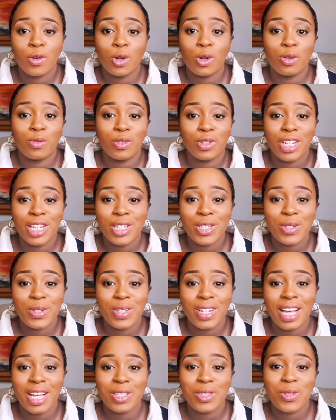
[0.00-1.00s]
for
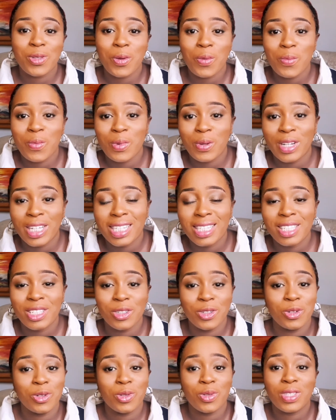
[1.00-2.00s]
ovulation at some point,
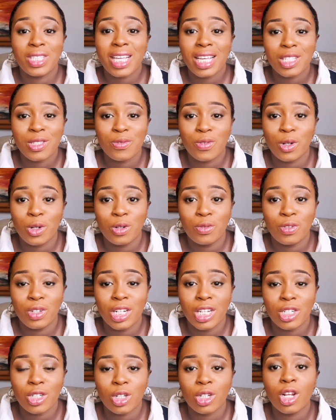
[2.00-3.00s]
to test for
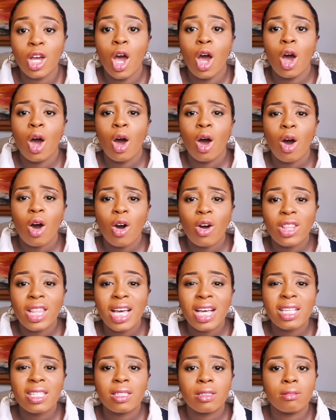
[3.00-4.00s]
ovulation.
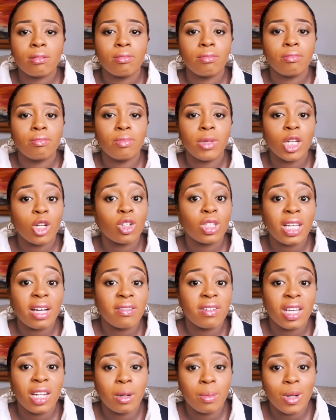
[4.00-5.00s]
Others may not
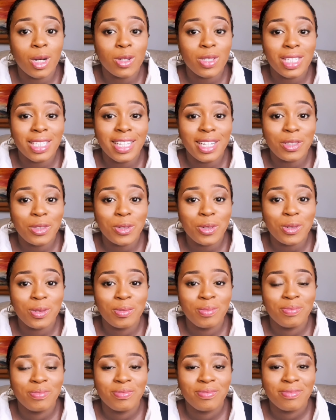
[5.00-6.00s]
have heard about it at all,
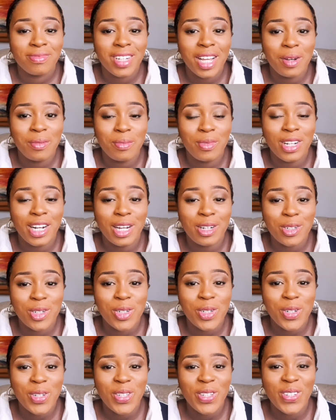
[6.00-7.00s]
but I'll
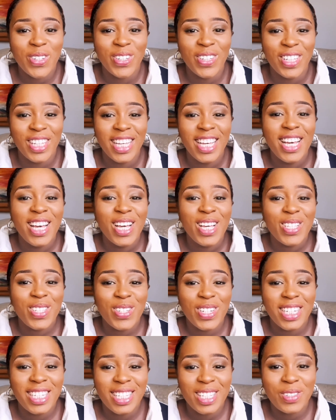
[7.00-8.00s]
show you.
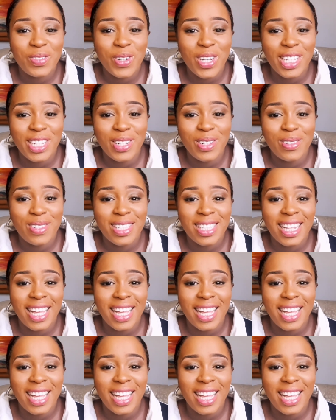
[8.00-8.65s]
So this is what it looks